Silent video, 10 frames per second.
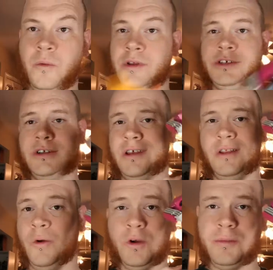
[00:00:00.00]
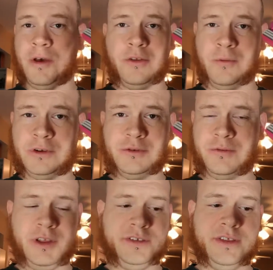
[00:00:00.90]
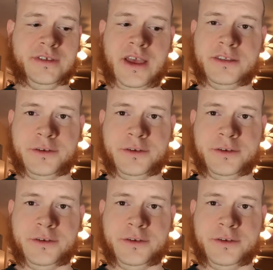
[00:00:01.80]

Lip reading: which annoyed me on the original release of this guy